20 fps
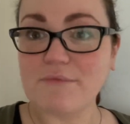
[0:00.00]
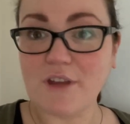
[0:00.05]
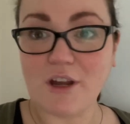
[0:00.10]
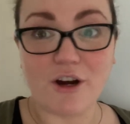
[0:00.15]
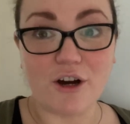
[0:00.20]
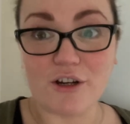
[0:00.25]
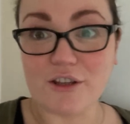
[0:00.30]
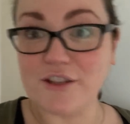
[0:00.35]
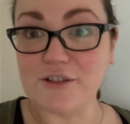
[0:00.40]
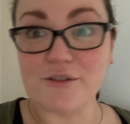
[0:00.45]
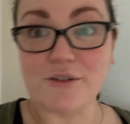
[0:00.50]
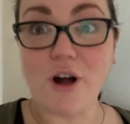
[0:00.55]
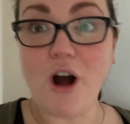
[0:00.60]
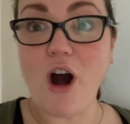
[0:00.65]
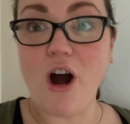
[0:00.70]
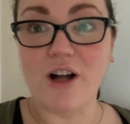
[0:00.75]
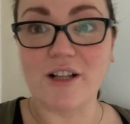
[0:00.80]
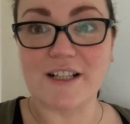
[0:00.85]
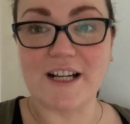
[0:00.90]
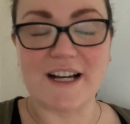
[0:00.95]
Or they'll
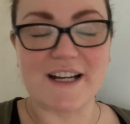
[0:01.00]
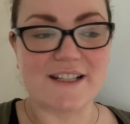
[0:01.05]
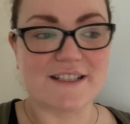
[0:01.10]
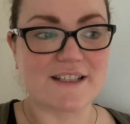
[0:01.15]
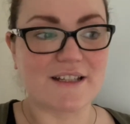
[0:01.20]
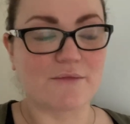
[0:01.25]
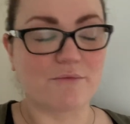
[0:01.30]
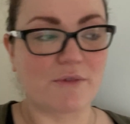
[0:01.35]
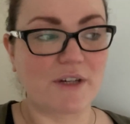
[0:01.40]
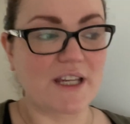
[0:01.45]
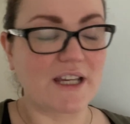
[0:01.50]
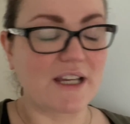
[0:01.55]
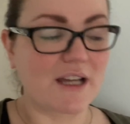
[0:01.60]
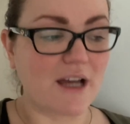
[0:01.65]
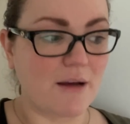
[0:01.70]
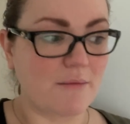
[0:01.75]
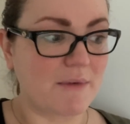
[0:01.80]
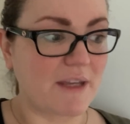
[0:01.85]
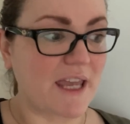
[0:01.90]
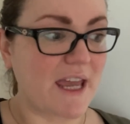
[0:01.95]
call us and we can
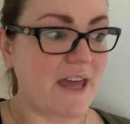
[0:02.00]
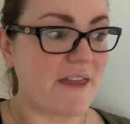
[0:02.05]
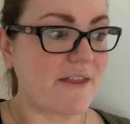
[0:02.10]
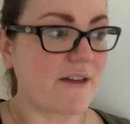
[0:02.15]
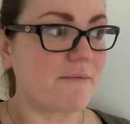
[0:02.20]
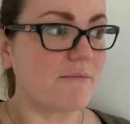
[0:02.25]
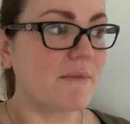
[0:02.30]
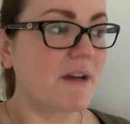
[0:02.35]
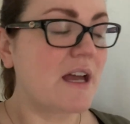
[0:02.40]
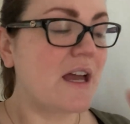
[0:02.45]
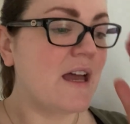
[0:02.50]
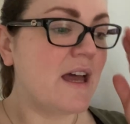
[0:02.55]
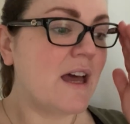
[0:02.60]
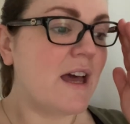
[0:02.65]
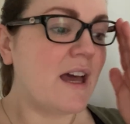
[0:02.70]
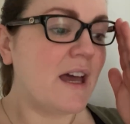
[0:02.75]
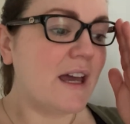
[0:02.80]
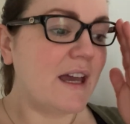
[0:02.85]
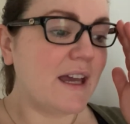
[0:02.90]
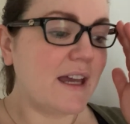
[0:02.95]
come and get them.
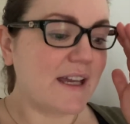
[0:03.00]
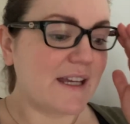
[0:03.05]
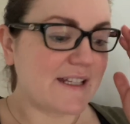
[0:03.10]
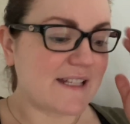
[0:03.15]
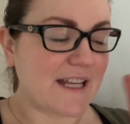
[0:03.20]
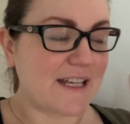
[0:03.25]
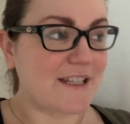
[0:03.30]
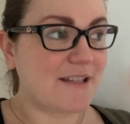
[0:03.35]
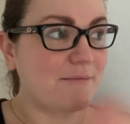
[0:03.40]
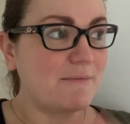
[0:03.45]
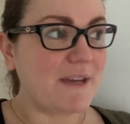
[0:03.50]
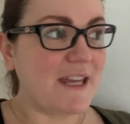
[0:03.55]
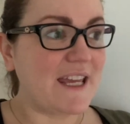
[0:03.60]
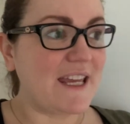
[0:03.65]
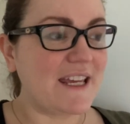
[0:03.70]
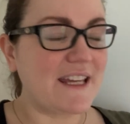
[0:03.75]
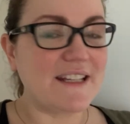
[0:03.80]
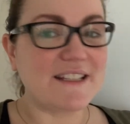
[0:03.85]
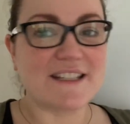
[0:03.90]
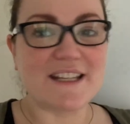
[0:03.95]
He said to
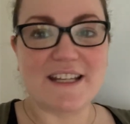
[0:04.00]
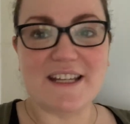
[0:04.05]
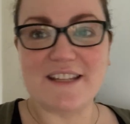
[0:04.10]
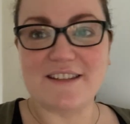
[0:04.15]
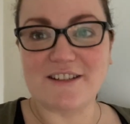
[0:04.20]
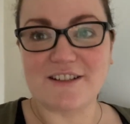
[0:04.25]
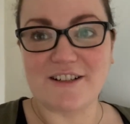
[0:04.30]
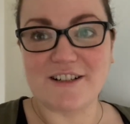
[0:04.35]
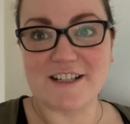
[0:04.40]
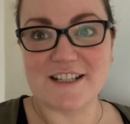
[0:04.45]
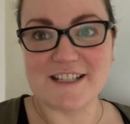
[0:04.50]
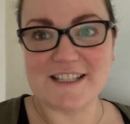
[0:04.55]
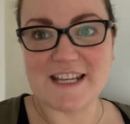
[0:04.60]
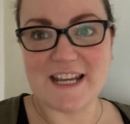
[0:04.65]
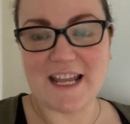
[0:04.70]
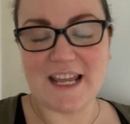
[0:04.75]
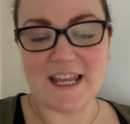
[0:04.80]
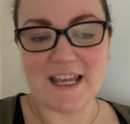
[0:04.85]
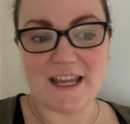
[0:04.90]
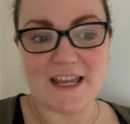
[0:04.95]
me to either
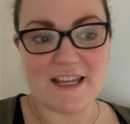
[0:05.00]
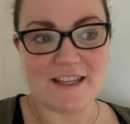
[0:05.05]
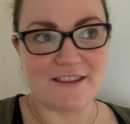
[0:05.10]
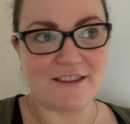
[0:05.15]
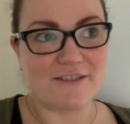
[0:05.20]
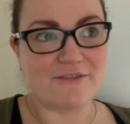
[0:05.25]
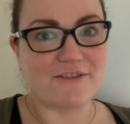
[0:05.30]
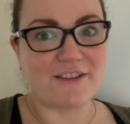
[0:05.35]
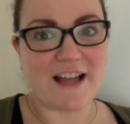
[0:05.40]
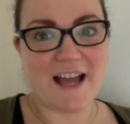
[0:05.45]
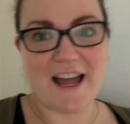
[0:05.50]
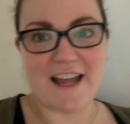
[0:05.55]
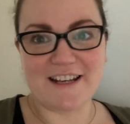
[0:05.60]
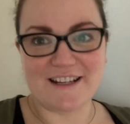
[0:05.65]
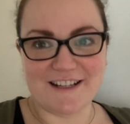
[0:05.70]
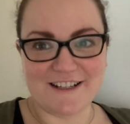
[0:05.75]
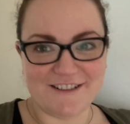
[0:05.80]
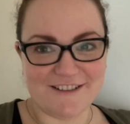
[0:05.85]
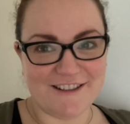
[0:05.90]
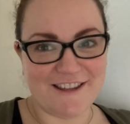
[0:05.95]
stay in the flat
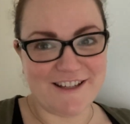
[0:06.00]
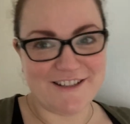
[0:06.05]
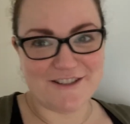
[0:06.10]
near the